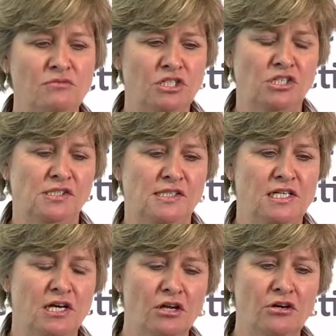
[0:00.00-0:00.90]
which is the
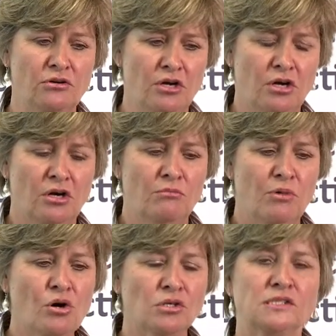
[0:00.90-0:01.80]
yellow
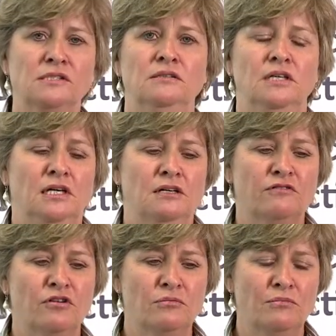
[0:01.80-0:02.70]
box,
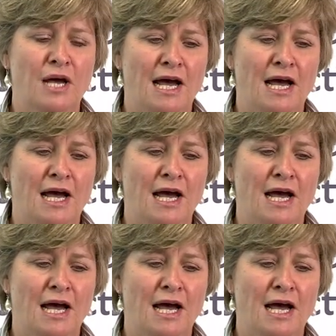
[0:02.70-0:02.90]
from